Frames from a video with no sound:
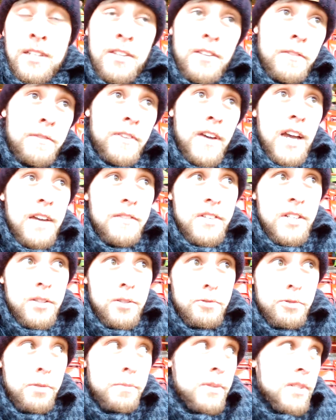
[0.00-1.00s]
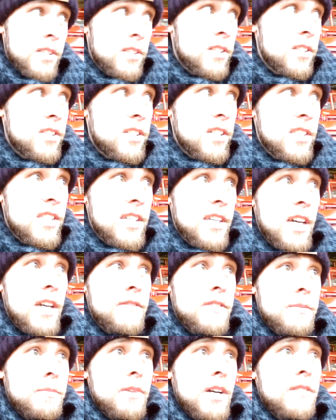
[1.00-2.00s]
the 5-0 drubbing that City
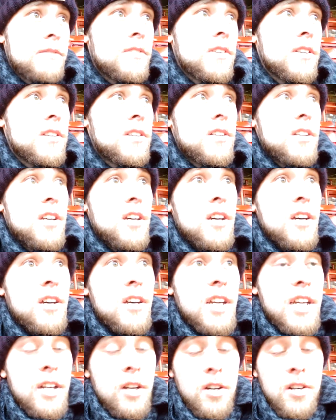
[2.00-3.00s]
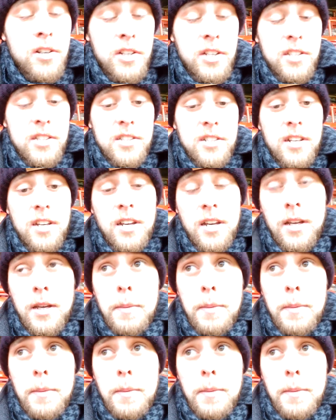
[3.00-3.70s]
gave to Bradford in August,